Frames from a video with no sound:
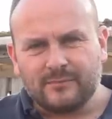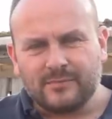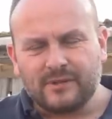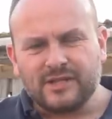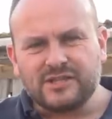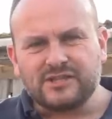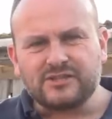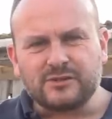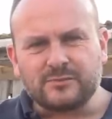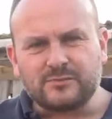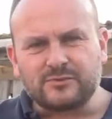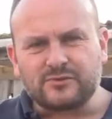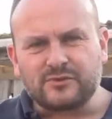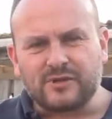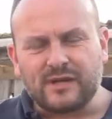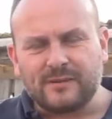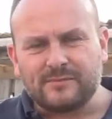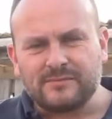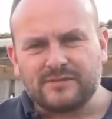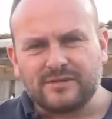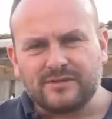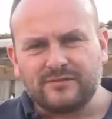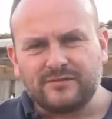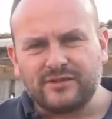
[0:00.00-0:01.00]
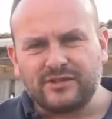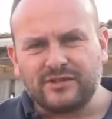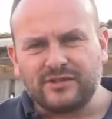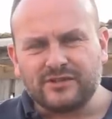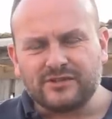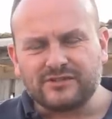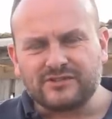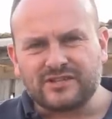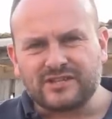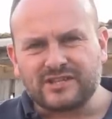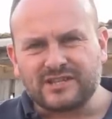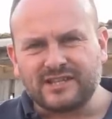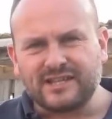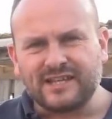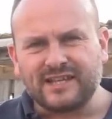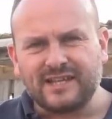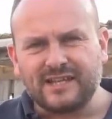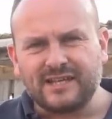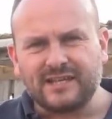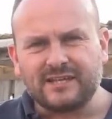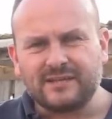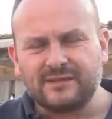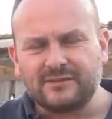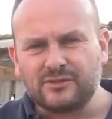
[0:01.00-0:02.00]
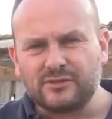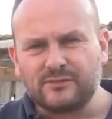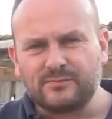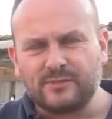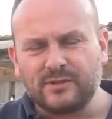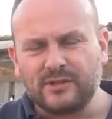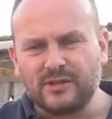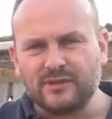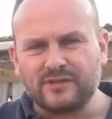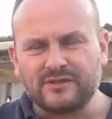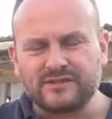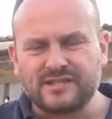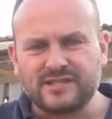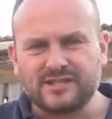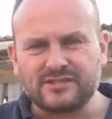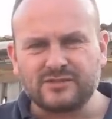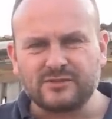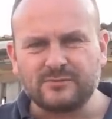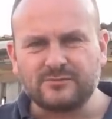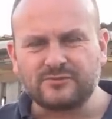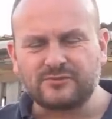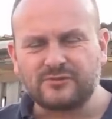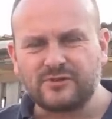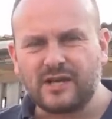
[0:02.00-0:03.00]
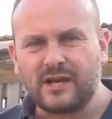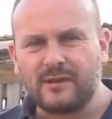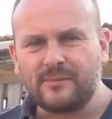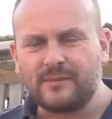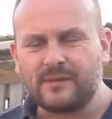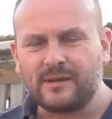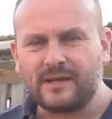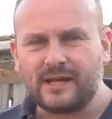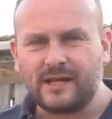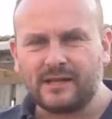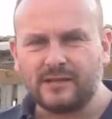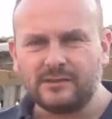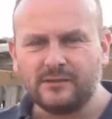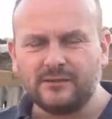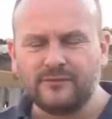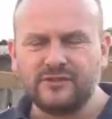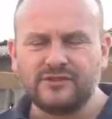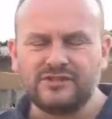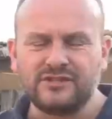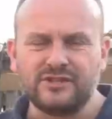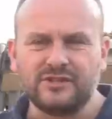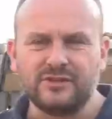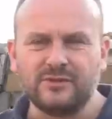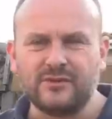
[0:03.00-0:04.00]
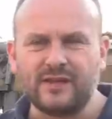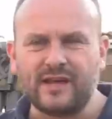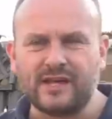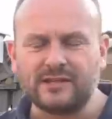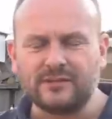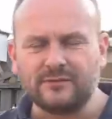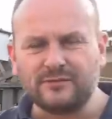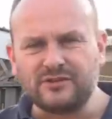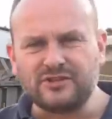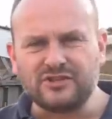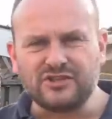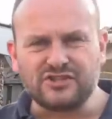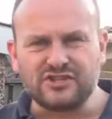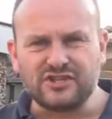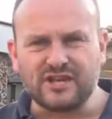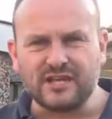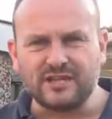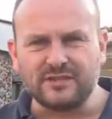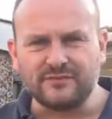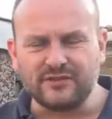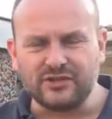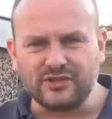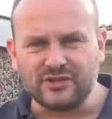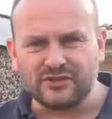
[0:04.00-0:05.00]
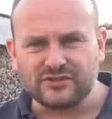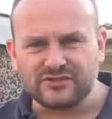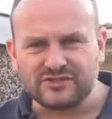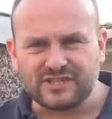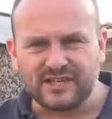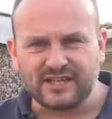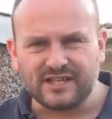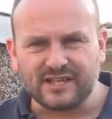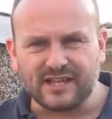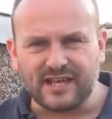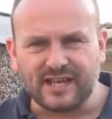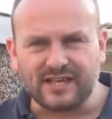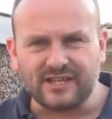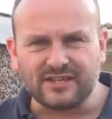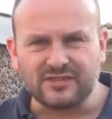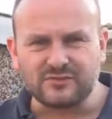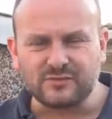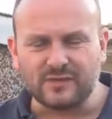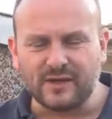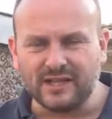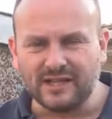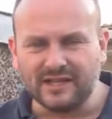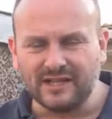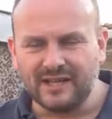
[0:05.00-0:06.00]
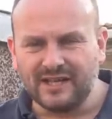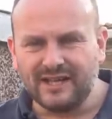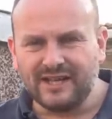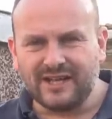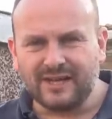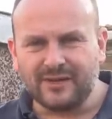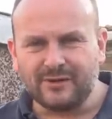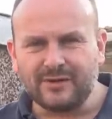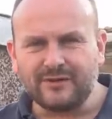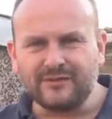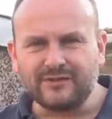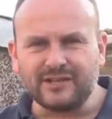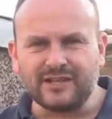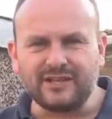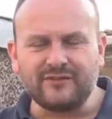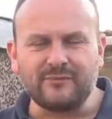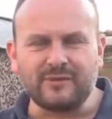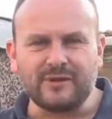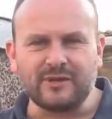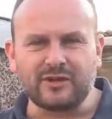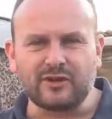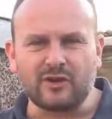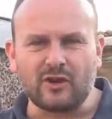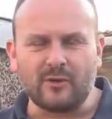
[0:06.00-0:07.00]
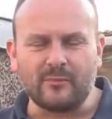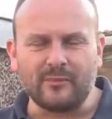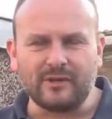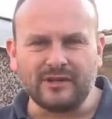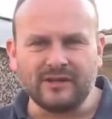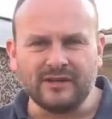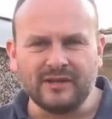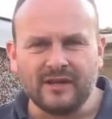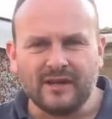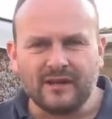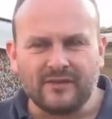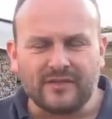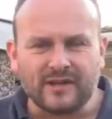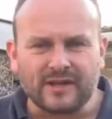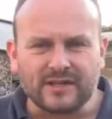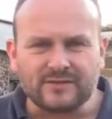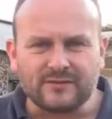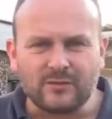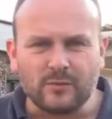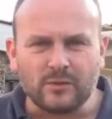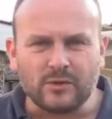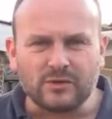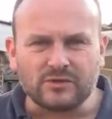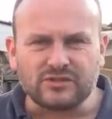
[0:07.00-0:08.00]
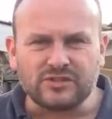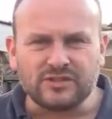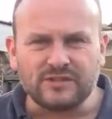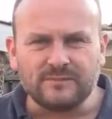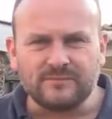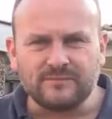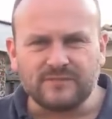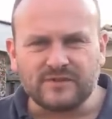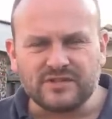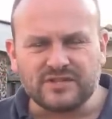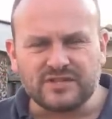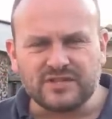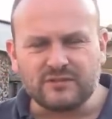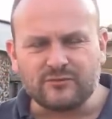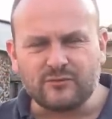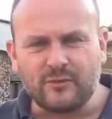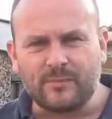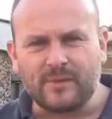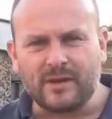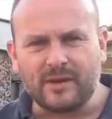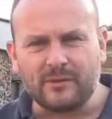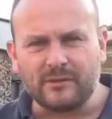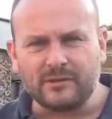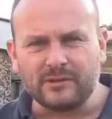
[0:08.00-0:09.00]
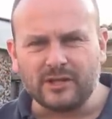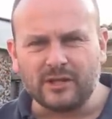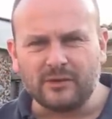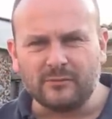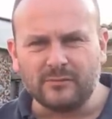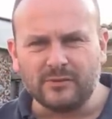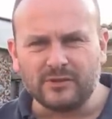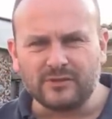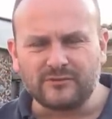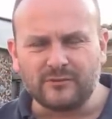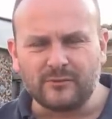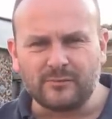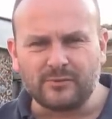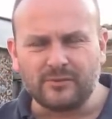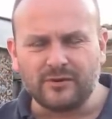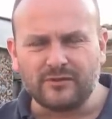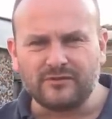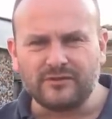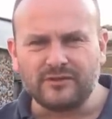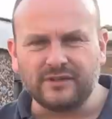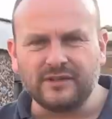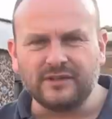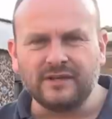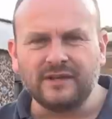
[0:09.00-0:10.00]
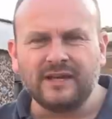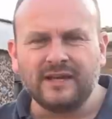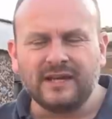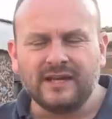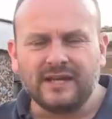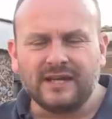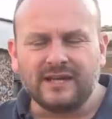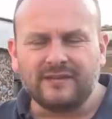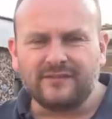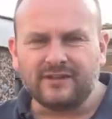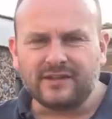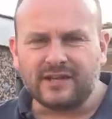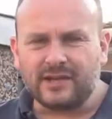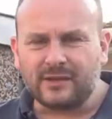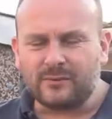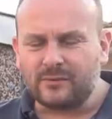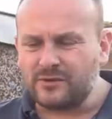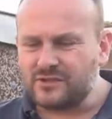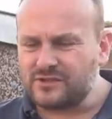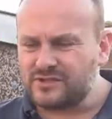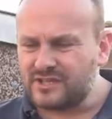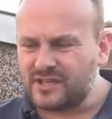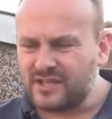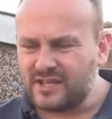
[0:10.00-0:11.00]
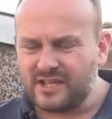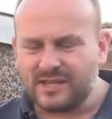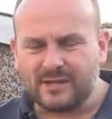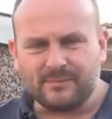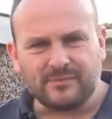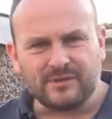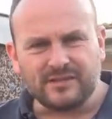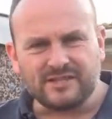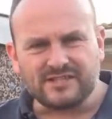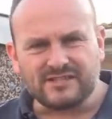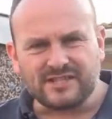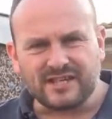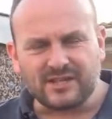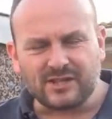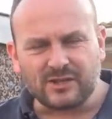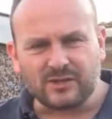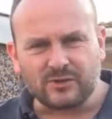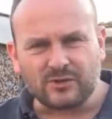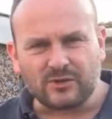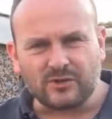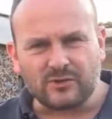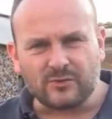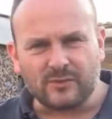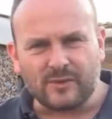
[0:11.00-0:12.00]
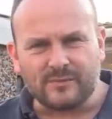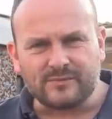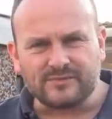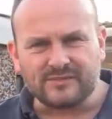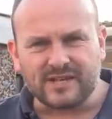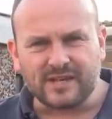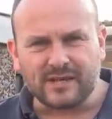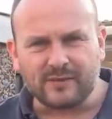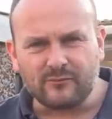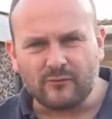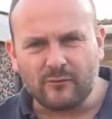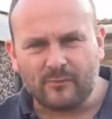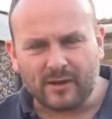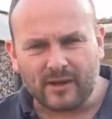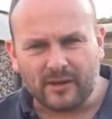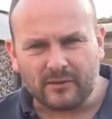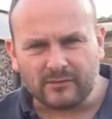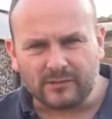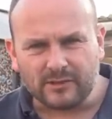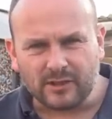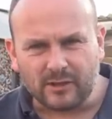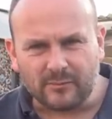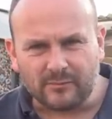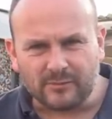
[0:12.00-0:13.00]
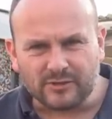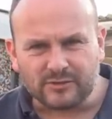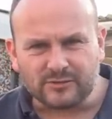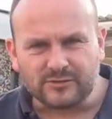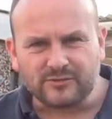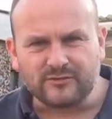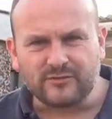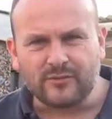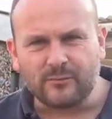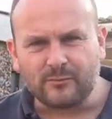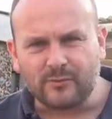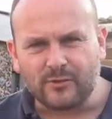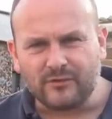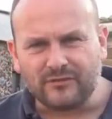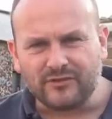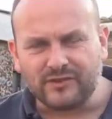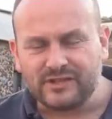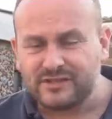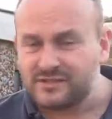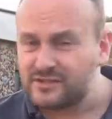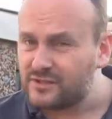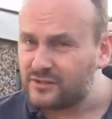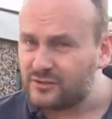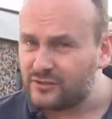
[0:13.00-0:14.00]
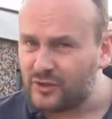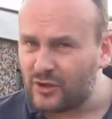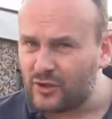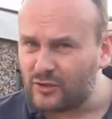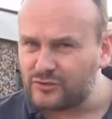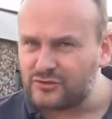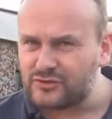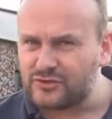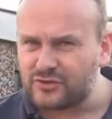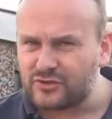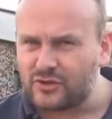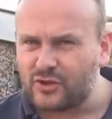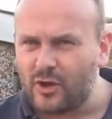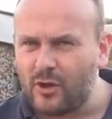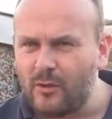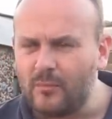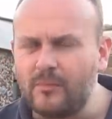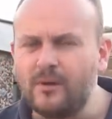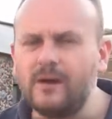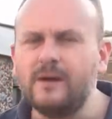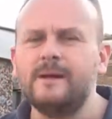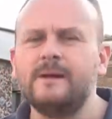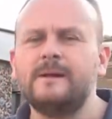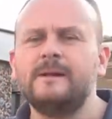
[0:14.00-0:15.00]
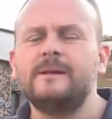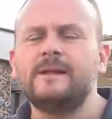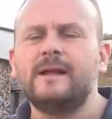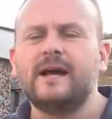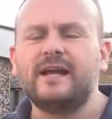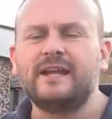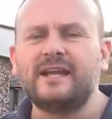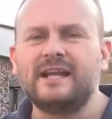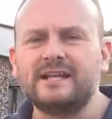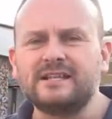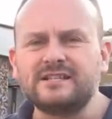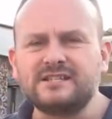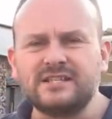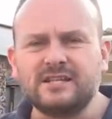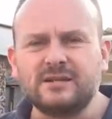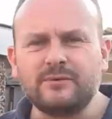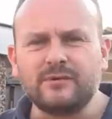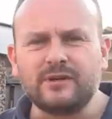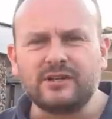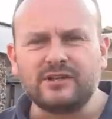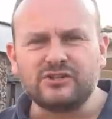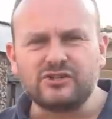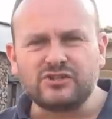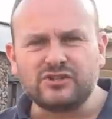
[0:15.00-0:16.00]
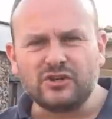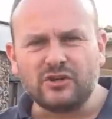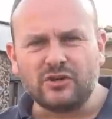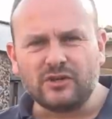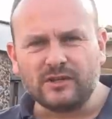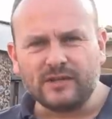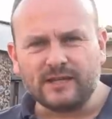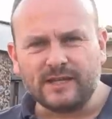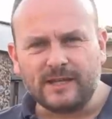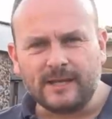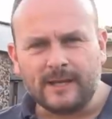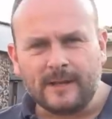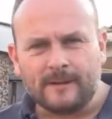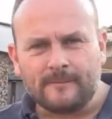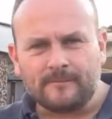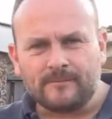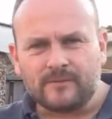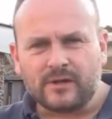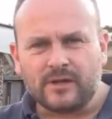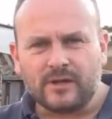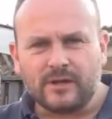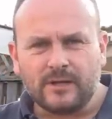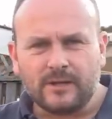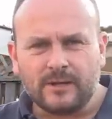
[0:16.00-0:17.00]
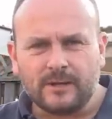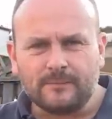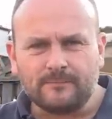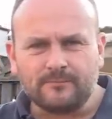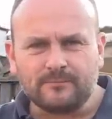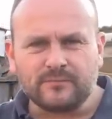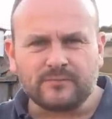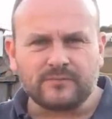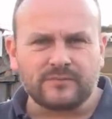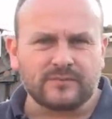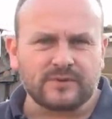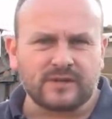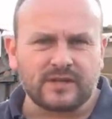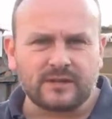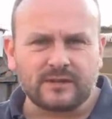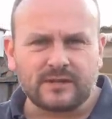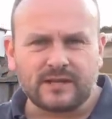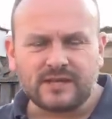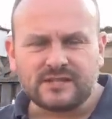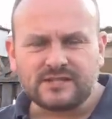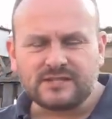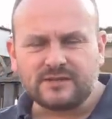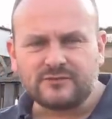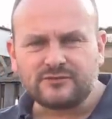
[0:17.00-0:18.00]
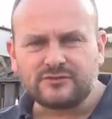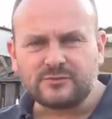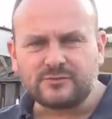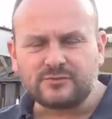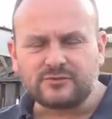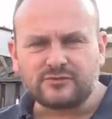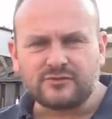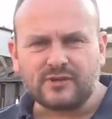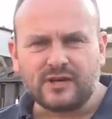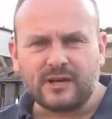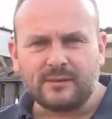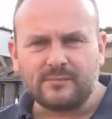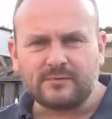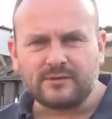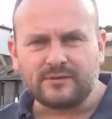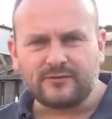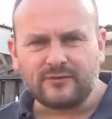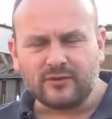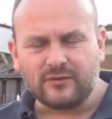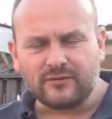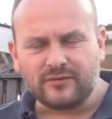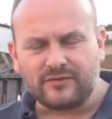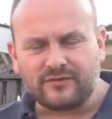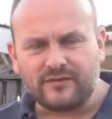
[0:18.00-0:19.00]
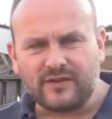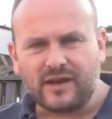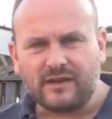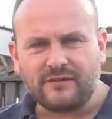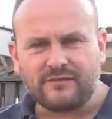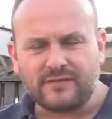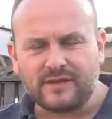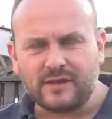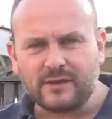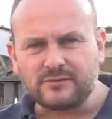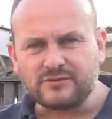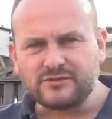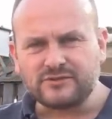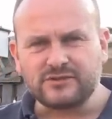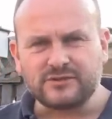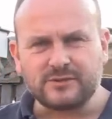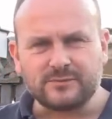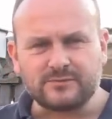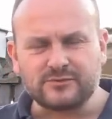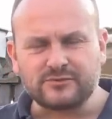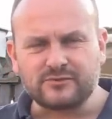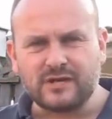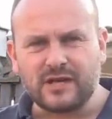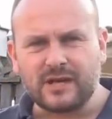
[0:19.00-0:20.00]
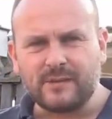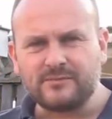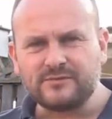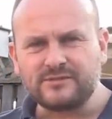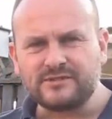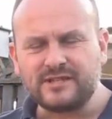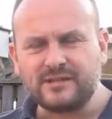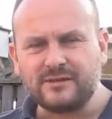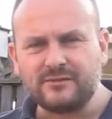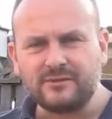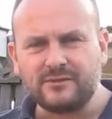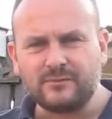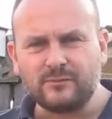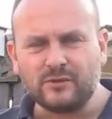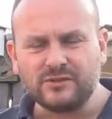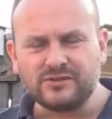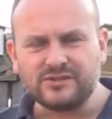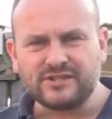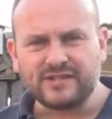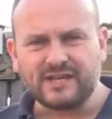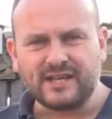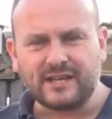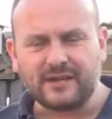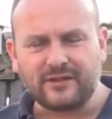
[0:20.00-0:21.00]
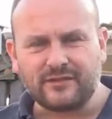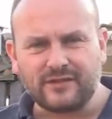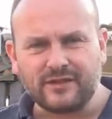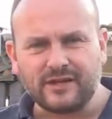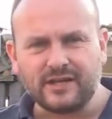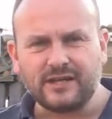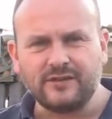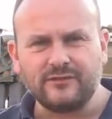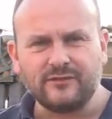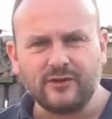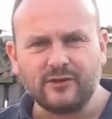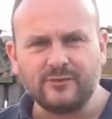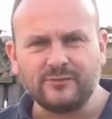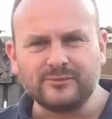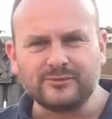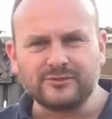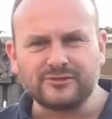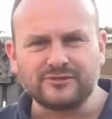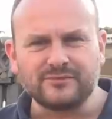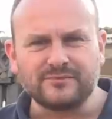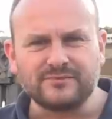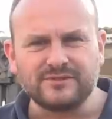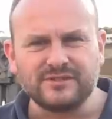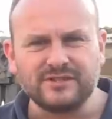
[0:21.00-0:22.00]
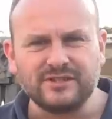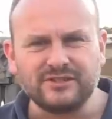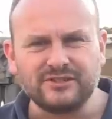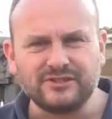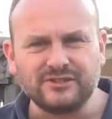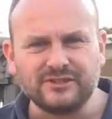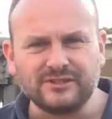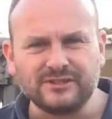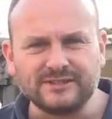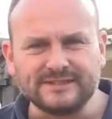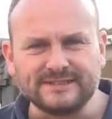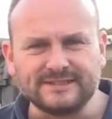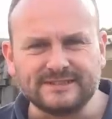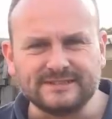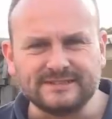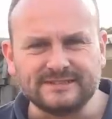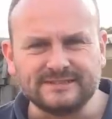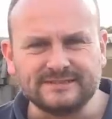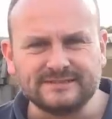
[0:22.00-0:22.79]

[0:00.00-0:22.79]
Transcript: Please subscribe to the videos. There's a link just below that says subscribe. I'd love you to do that. I'd love you to share the videos and hit like as well, or even leave me a comment. Thanks for watching. This is Repairing Lawnmowers for Profit. If you like what you see here, please take a look at the website repairing lawnmowers for profit dot com, and I'll see you again shortly. Um, get yourself subscribed. We're over five thousand subscribers now, and once again I thank you very much. See you shortly.